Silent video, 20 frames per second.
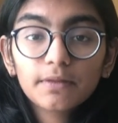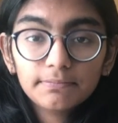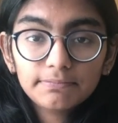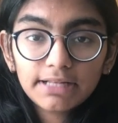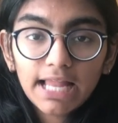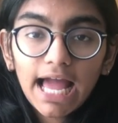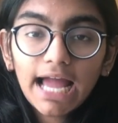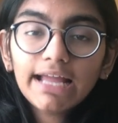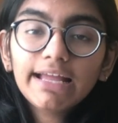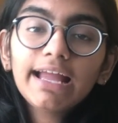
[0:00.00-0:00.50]

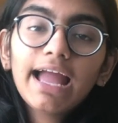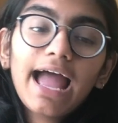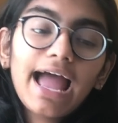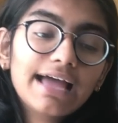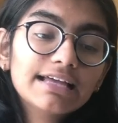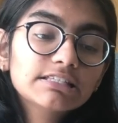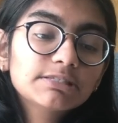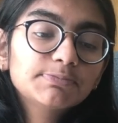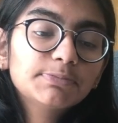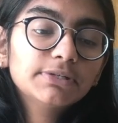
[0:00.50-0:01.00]
black,
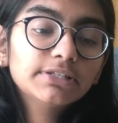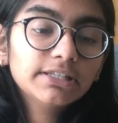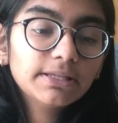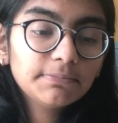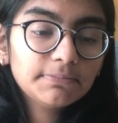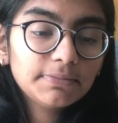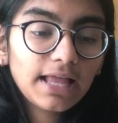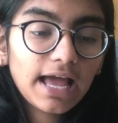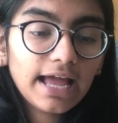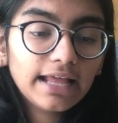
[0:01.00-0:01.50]
as per the
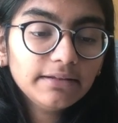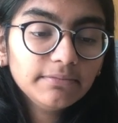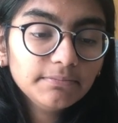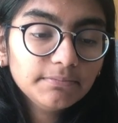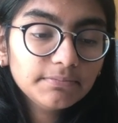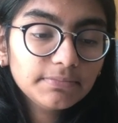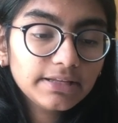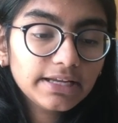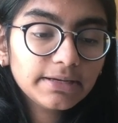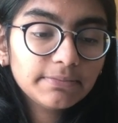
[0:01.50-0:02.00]
plan,
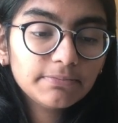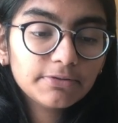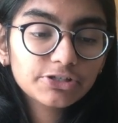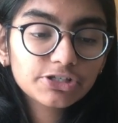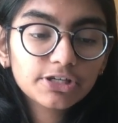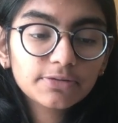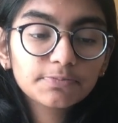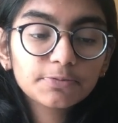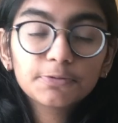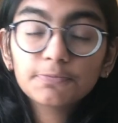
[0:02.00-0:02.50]
played bishop